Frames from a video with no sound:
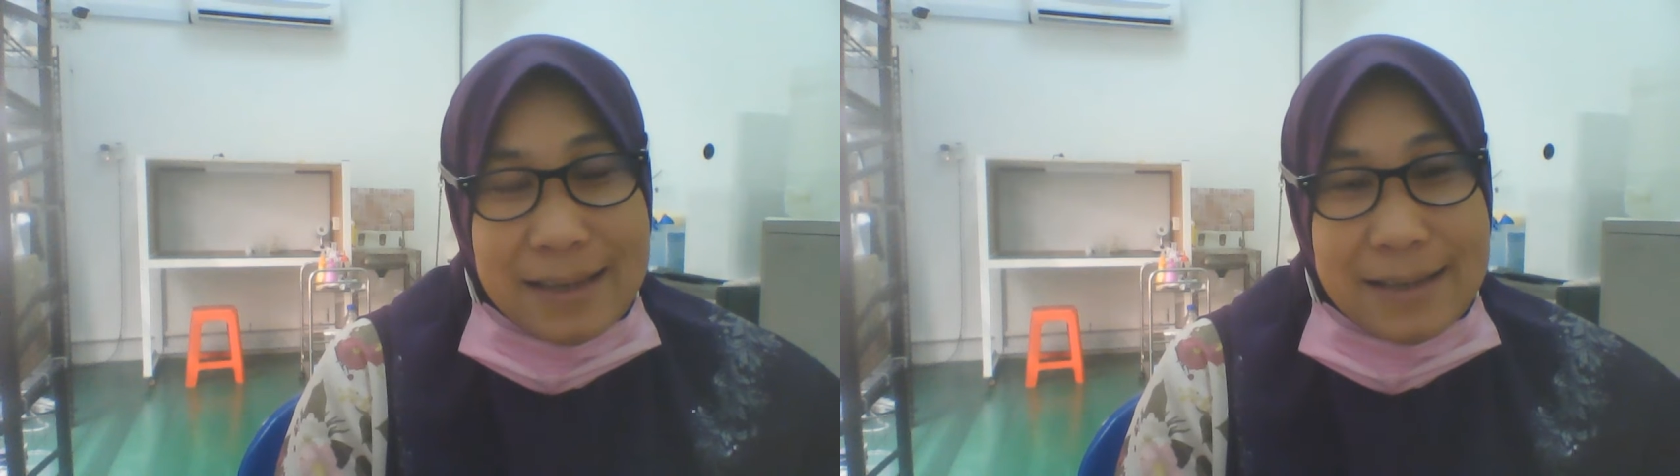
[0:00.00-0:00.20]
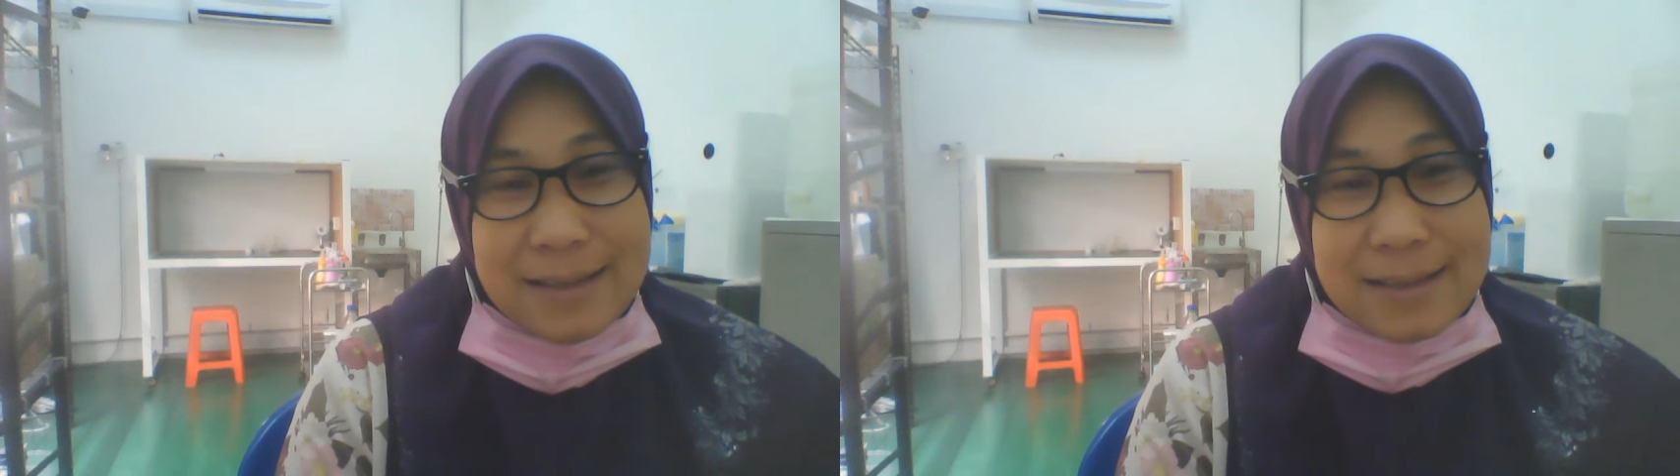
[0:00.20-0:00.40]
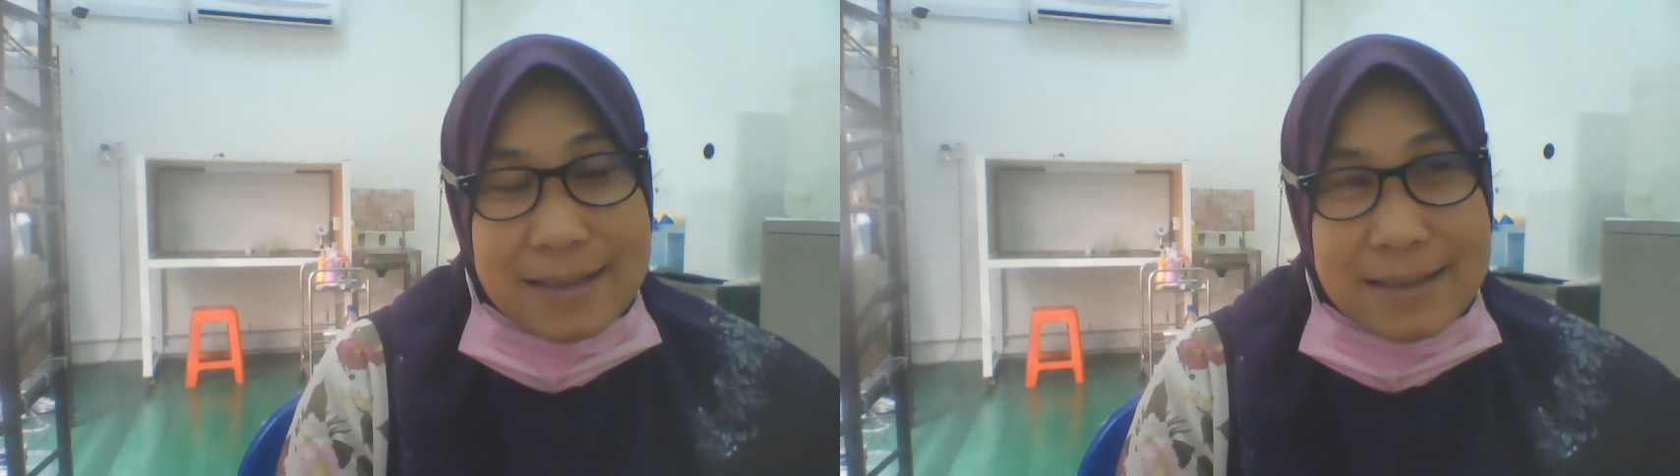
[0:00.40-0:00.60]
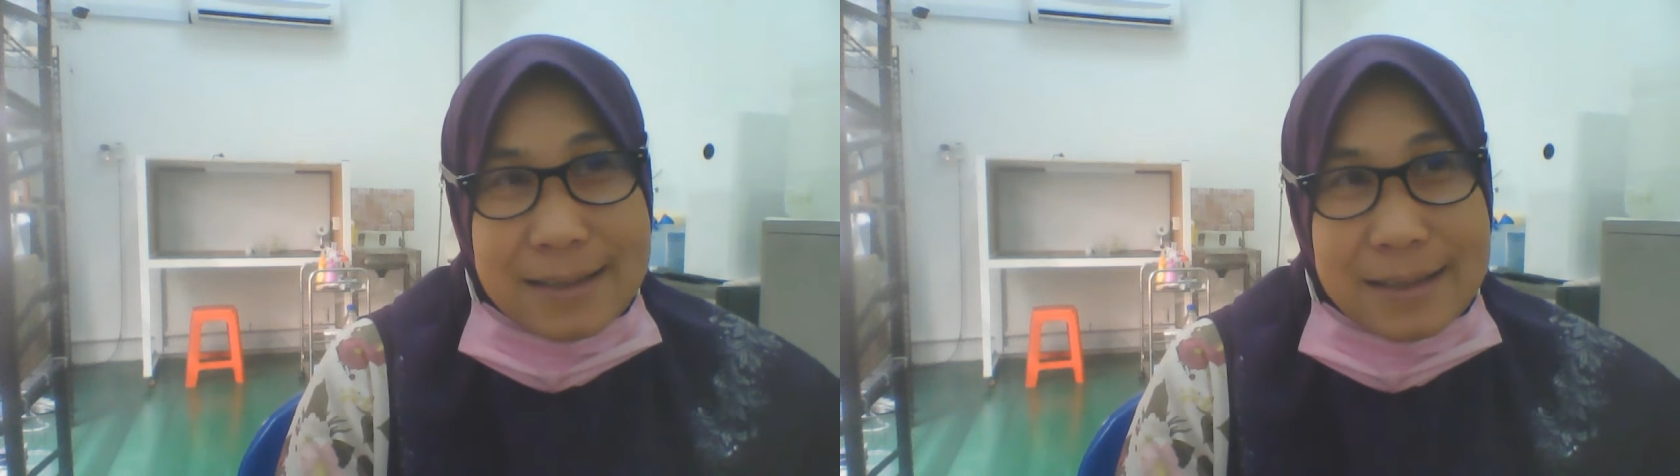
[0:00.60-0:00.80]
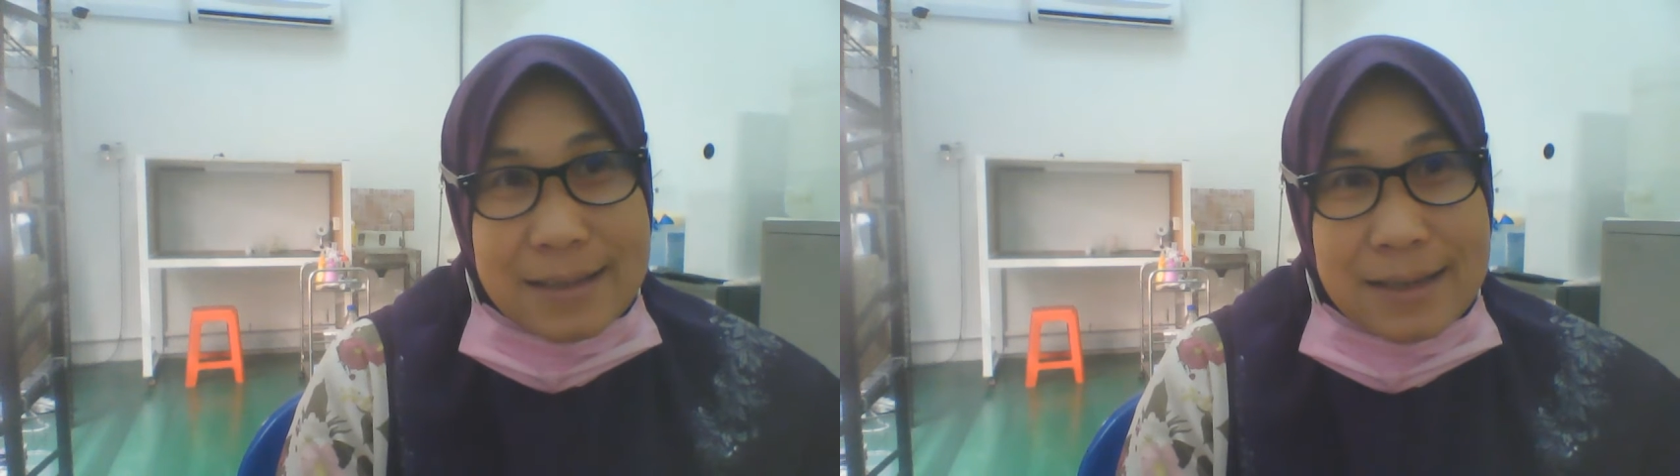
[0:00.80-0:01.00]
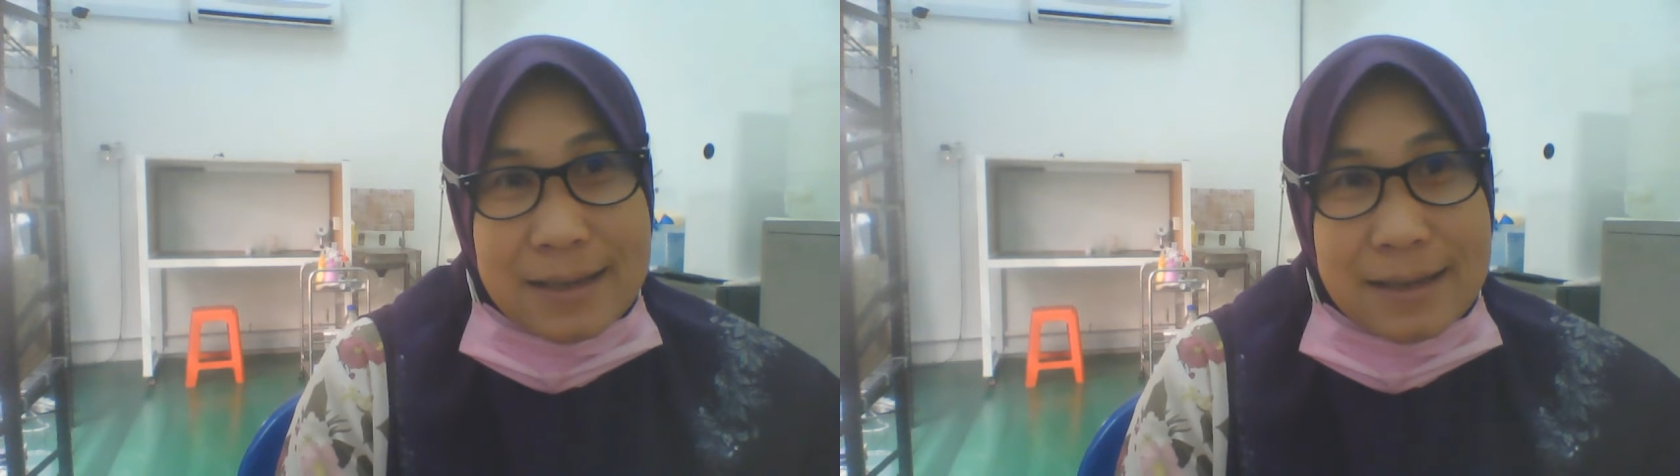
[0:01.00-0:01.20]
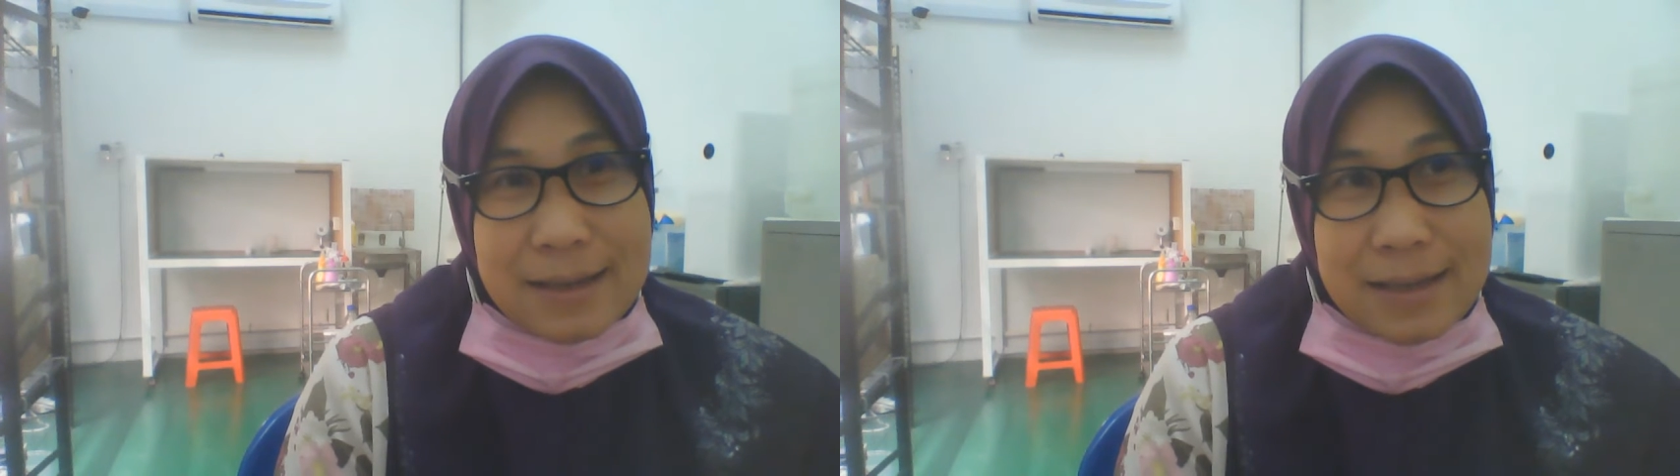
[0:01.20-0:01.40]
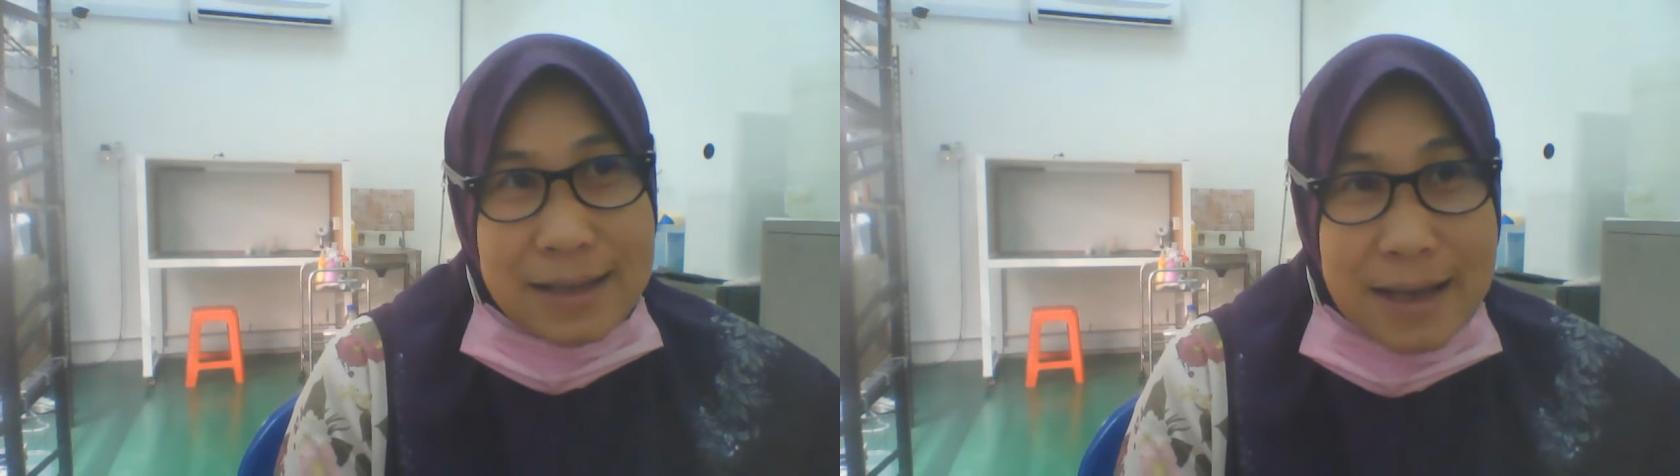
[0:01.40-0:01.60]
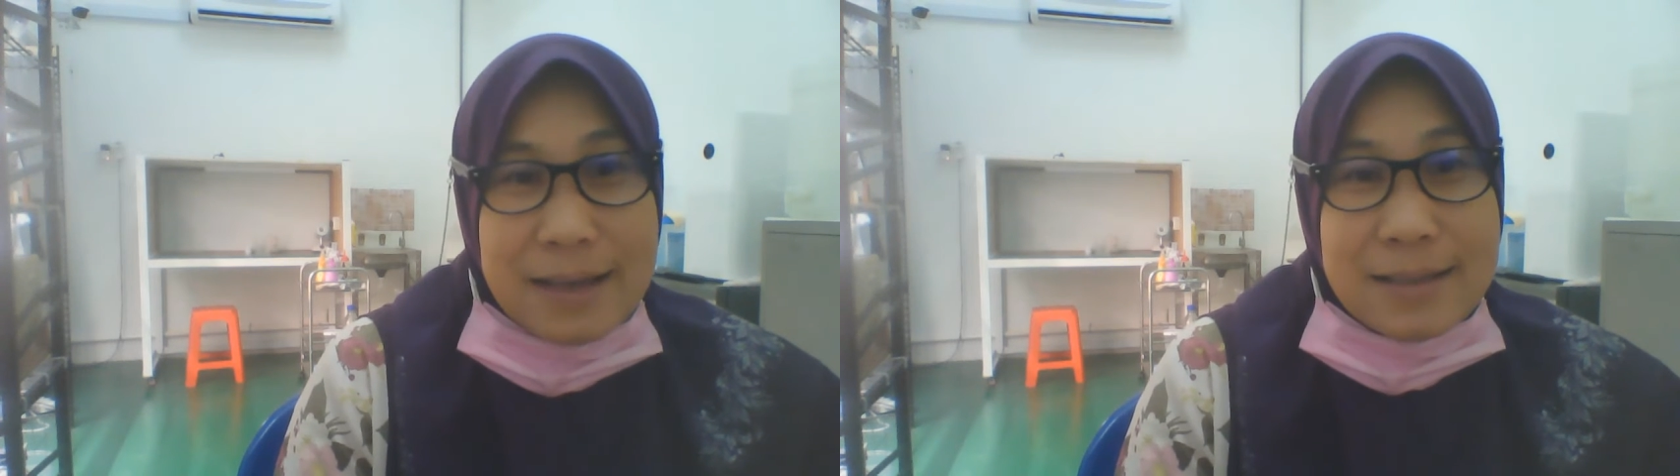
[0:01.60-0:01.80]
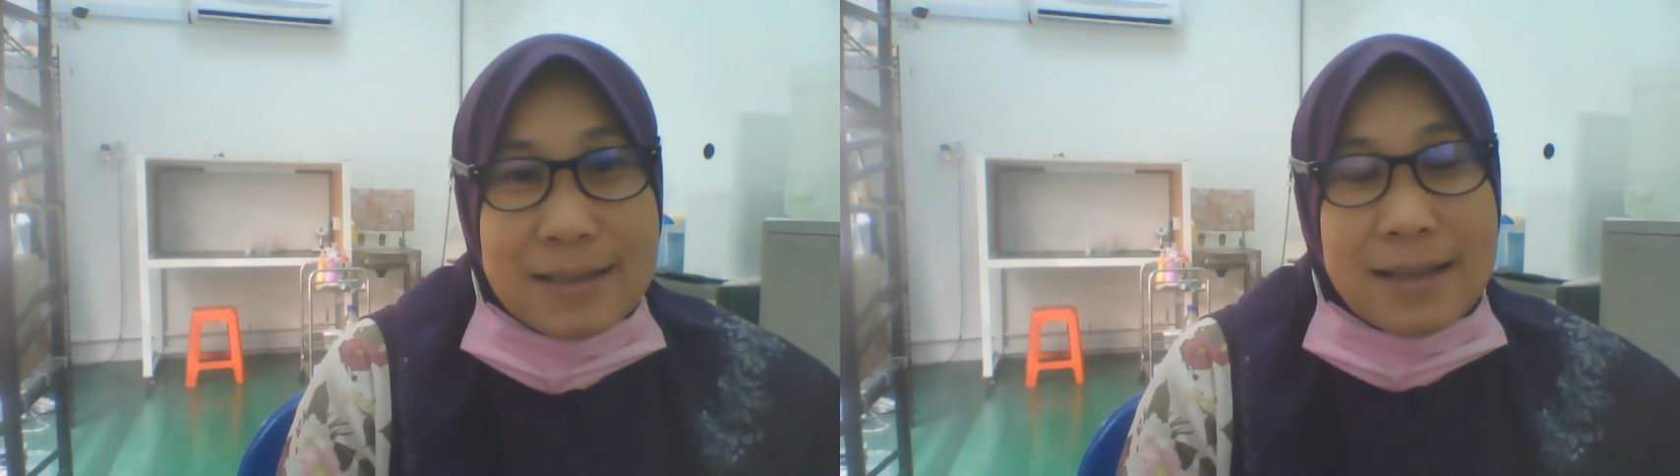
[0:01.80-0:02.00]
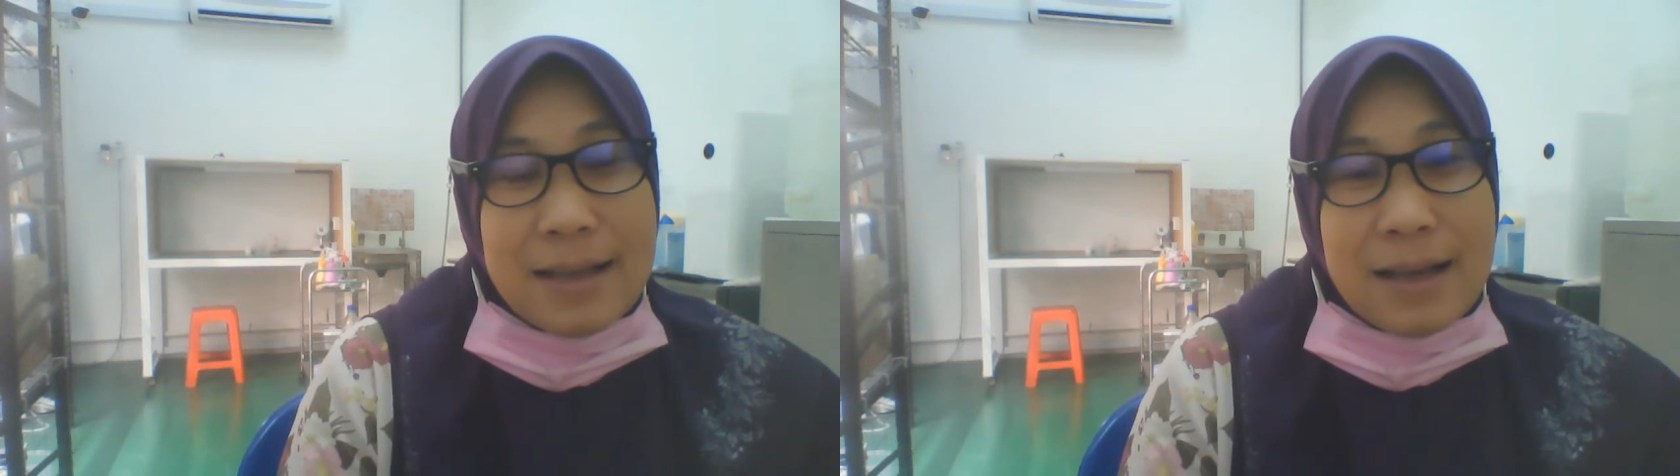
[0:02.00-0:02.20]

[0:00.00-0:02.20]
it has